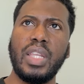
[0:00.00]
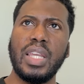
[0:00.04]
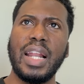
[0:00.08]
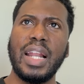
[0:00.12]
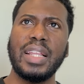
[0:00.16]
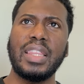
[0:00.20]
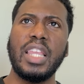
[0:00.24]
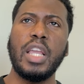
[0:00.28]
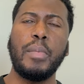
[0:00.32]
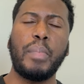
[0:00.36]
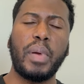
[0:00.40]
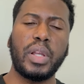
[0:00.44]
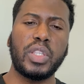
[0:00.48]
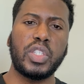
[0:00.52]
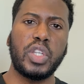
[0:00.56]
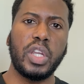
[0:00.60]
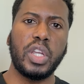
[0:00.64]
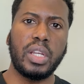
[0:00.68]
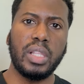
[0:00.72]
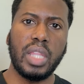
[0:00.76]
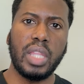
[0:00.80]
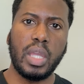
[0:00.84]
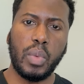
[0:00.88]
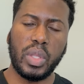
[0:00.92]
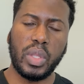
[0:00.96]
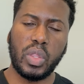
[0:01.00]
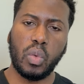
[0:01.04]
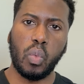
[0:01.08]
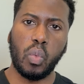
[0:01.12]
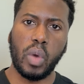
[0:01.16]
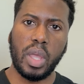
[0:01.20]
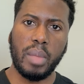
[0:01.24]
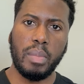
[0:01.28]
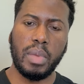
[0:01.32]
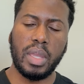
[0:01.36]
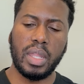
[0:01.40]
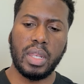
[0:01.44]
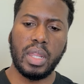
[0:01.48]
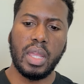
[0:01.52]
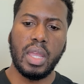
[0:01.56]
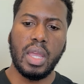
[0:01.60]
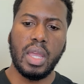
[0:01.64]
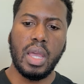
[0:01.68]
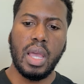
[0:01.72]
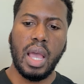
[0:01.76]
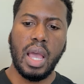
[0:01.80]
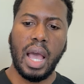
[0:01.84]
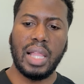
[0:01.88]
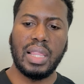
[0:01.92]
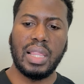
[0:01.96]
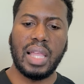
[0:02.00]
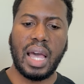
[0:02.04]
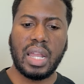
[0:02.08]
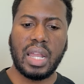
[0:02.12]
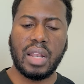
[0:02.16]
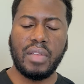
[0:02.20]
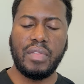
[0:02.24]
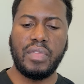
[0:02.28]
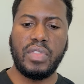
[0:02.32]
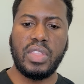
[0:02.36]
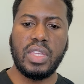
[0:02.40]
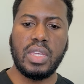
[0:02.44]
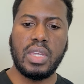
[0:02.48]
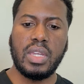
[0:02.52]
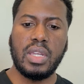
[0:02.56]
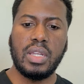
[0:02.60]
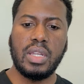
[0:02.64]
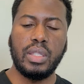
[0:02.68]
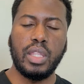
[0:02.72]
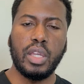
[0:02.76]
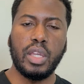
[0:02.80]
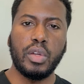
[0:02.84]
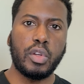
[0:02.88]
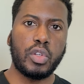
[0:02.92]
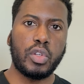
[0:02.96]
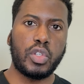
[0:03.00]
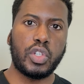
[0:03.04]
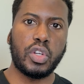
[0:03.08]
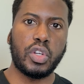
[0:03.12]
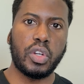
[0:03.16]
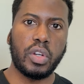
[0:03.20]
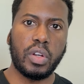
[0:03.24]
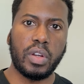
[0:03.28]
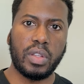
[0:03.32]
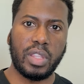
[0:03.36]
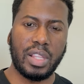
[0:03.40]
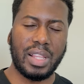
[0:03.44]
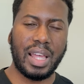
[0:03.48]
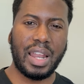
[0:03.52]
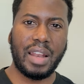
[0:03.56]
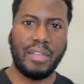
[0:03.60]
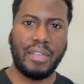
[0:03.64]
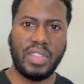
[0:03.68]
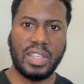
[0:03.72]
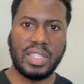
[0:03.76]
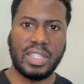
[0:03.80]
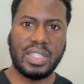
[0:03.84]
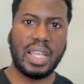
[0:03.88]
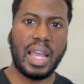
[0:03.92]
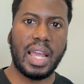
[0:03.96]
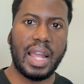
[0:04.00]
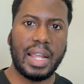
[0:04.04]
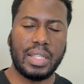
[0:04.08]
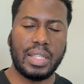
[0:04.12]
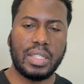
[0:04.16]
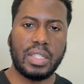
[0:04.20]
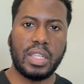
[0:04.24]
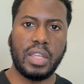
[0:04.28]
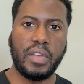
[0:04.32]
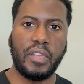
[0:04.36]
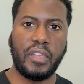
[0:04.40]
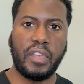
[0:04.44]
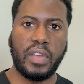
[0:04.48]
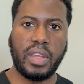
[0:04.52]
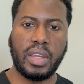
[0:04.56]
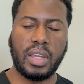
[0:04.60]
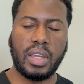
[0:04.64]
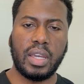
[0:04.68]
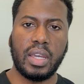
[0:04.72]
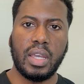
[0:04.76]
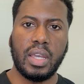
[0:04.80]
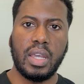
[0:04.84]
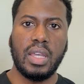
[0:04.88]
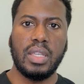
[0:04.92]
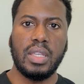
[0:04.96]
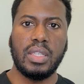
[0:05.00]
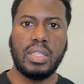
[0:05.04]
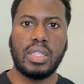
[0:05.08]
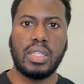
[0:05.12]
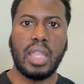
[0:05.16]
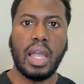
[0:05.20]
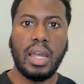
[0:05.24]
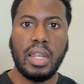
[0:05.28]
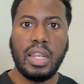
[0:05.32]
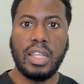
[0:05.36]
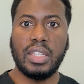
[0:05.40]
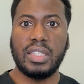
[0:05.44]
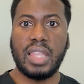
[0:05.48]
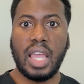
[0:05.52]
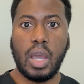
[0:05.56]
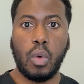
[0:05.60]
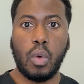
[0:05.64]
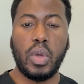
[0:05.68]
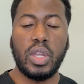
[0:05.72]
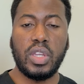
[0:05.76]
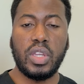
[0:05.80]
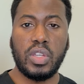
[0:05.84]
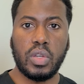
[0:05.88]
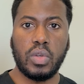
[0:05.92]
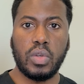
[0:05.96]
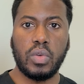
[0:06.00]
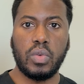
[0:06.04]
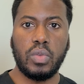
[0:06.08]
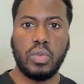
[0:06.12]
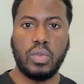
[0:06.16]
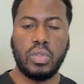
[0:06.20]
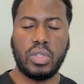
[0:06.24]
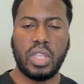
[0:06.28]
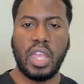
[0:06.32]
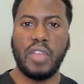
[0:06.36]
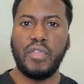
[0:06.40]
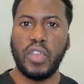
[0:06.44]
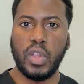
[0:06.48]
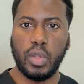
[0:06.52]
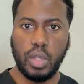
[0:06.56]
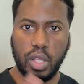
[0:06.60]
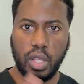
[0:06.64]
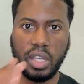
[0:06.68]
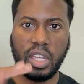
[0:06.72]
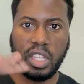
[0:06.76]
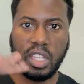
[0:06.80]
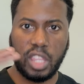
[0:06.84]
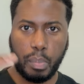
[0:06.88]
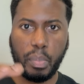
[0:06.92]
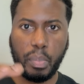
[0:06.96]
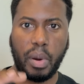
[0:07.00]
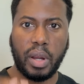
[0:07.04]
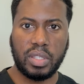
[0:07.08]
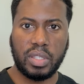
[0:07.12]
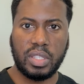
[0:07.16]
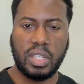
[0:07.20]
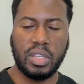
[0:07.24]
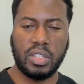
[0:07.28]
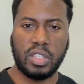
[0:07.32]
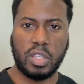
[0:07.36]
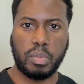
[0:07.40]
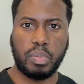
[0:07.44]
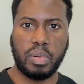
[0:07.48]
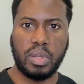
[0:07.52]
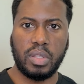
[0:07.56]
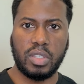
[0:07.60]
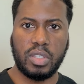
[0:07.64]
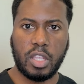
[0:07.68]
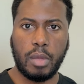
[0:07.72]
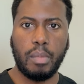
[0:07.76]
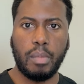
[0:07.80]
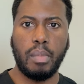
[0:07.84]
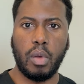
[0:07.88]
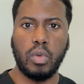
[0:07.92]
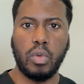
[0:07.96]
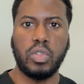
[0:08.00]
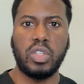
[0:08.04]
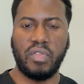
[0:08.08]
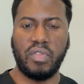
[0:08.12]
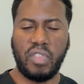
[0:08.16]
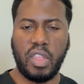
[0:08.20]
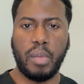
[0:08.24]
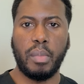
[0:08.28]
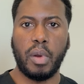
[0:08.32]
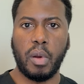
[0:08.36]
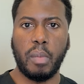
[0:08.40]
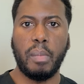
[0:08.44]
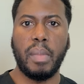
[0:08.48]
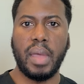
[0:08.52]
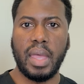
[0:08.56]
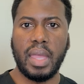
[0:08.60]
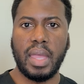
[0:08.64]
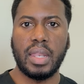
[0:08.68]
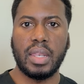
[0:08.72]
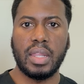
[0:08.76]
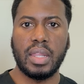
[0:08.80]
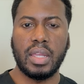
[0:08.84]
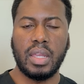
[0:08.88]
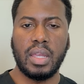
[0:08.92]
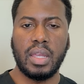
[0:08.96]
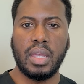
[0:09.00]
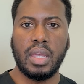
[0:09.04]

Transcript: And I think particularly with women, a lot of the literature and a lot of the scientific studies that we use, if you look at the participants, most of them are men.